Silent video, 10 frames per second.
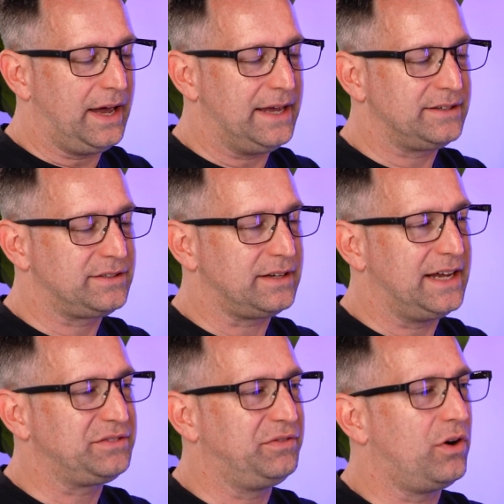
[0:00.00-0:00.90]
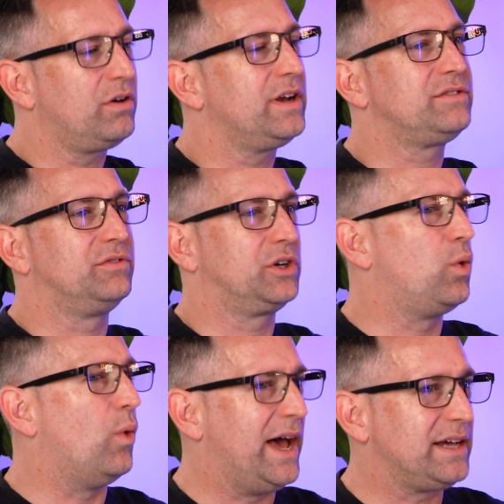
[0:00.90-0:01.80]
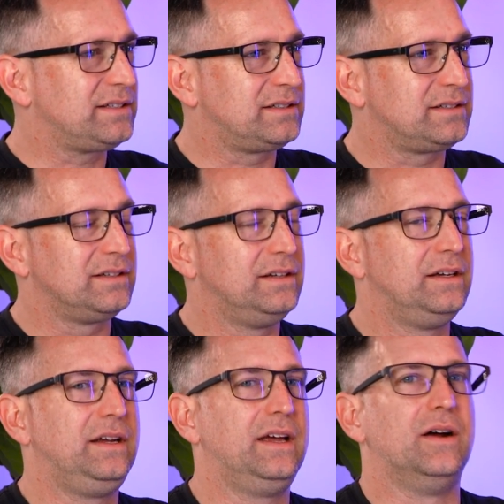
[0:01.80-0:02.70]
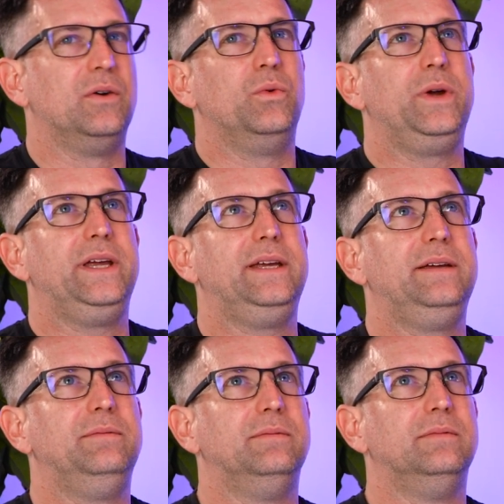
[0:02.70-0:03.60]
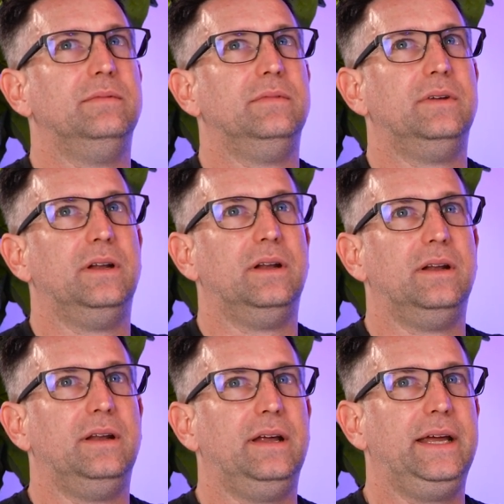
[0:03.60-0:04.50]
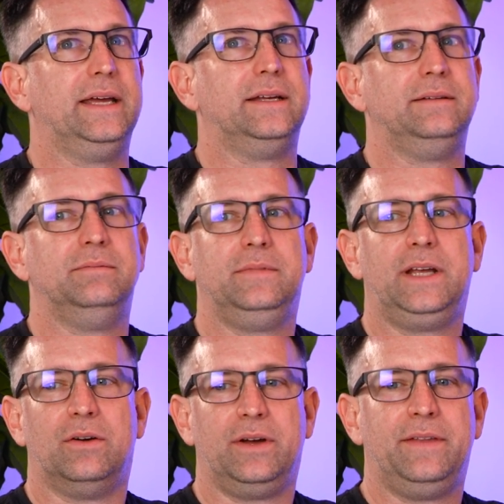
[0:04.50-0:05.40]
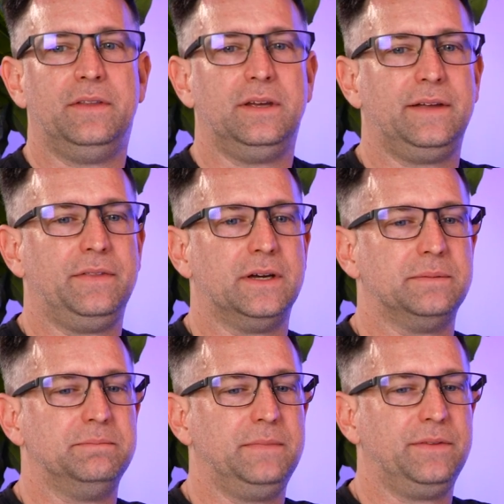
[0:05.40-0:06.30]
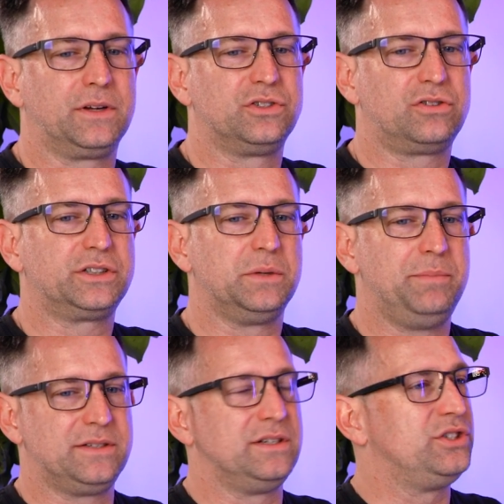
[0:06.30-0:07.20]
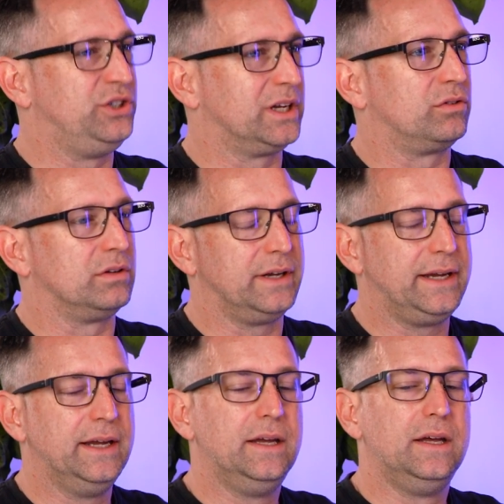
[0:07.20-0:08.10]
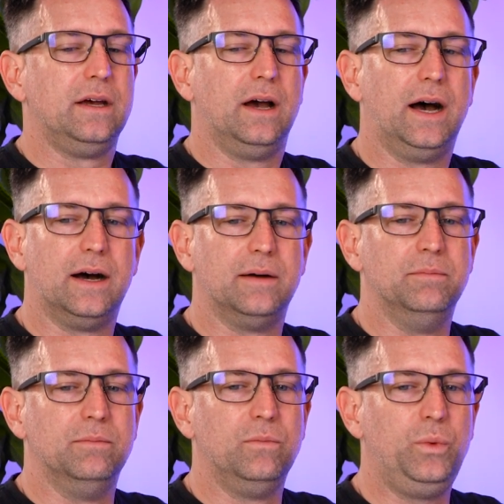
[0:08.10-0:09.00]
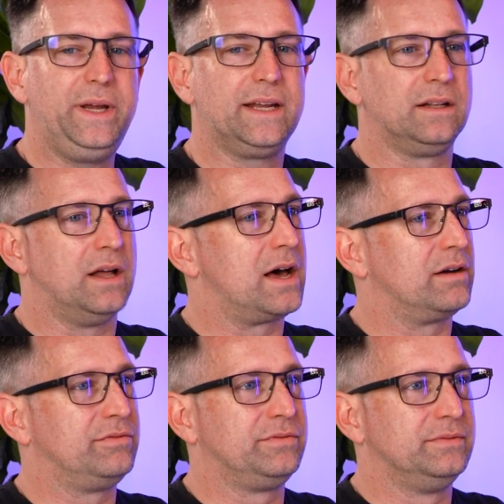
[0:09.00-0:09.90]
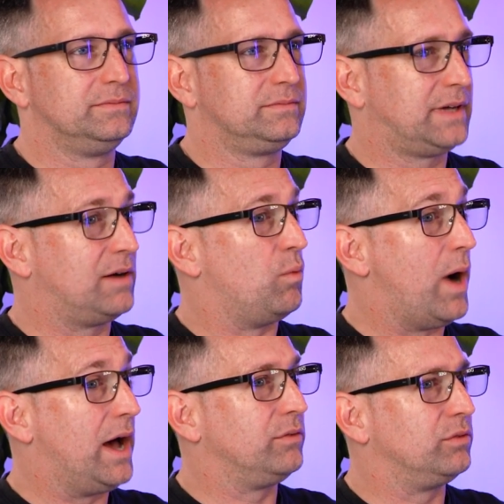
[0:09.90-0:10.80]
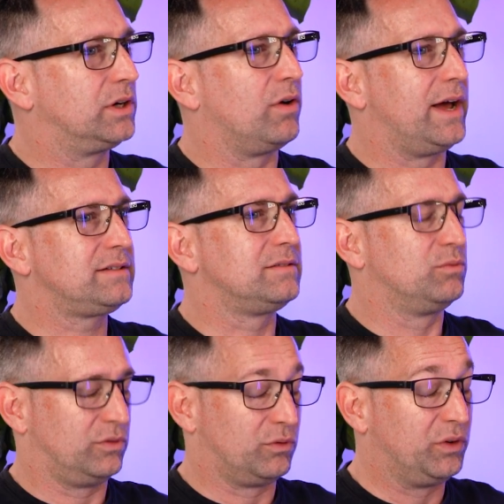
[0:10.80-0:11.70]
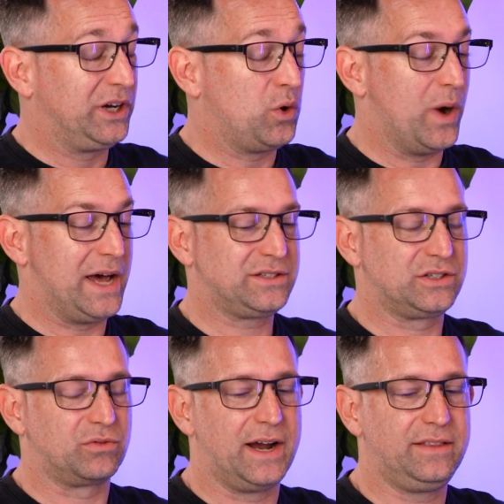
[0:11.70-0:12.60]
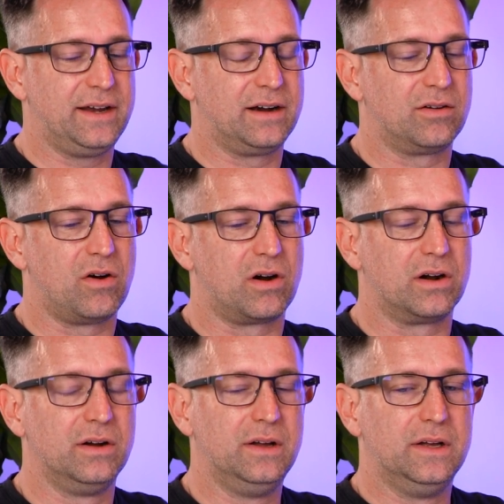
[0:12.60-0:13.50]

as far as requests, we in the construction business generally, we get a lot of kind of wild requests, right? There are